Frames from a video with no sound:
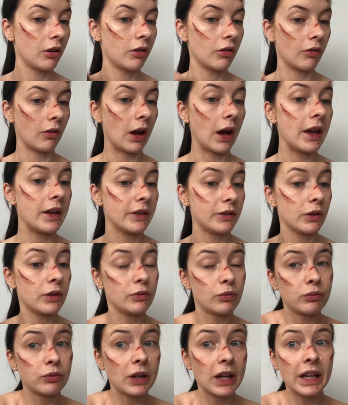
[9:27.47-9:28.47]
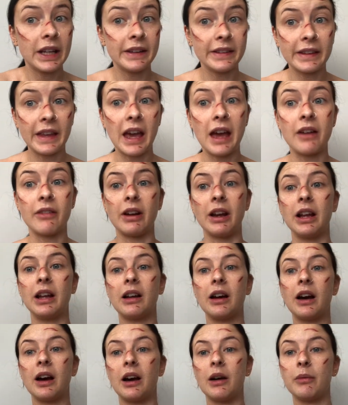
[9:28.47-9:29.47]
Like, it's really scary.
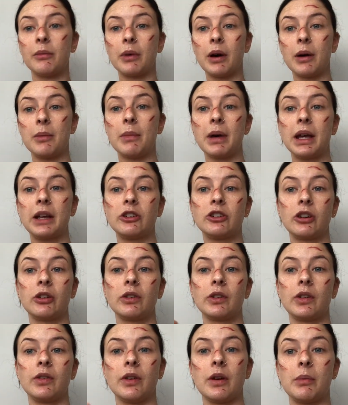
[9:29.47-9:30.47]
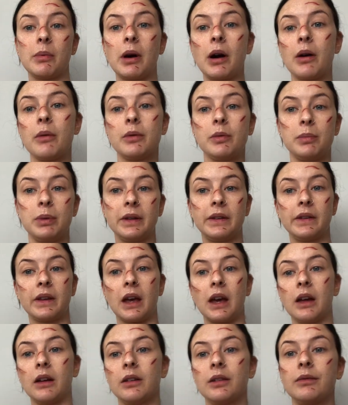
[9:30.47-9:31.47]
Like, I make jokes of it, but I would be
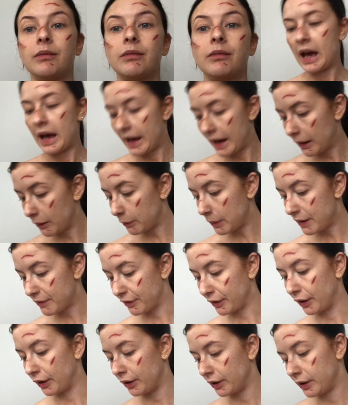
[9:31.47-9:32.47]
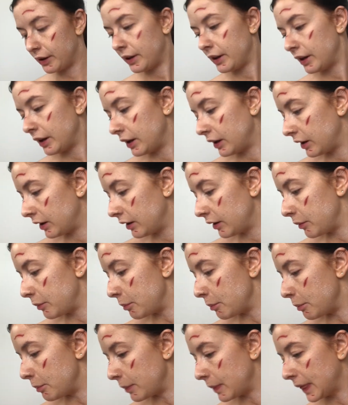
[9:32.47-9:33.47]
scared. However,
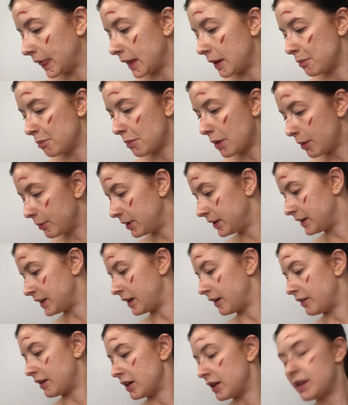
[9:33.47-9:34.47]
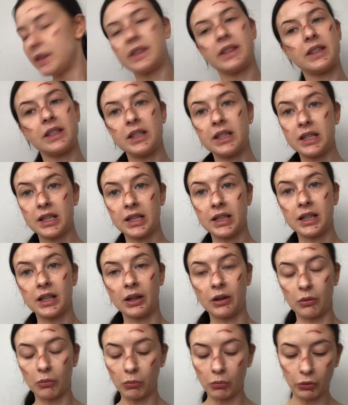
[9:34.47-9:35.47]
Mummy Dearest
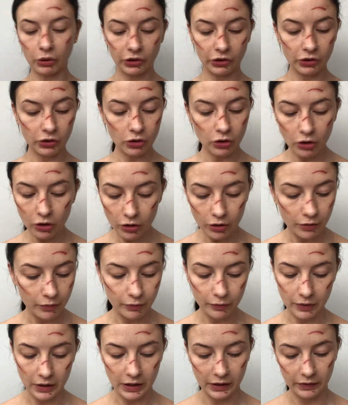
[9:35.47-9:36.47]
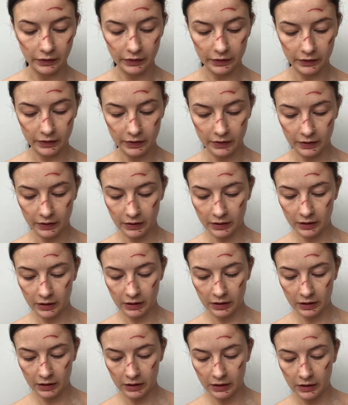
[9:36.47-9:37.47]
was not convinced
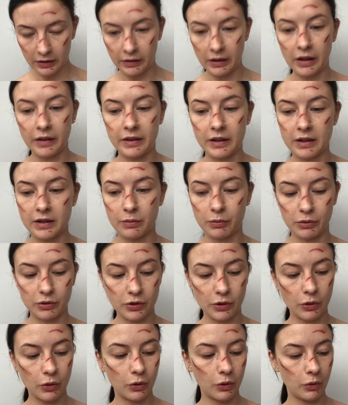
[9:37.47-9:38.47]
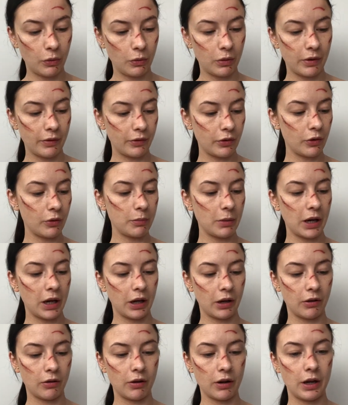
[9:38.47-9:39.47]
that this was all. I've got
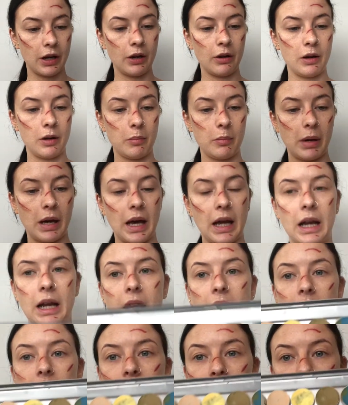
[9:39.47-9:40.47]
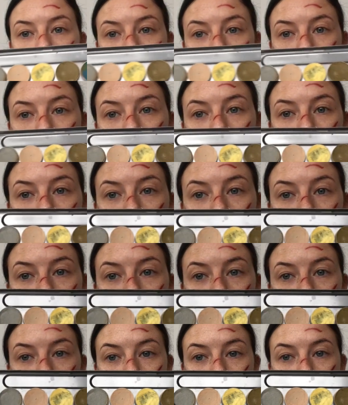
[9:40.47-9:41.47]
my Kryolan palette, and I'm going to use
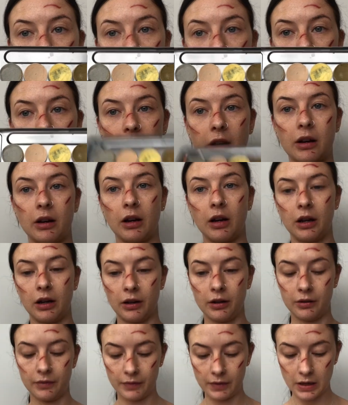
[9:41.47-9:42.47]
this grey colour.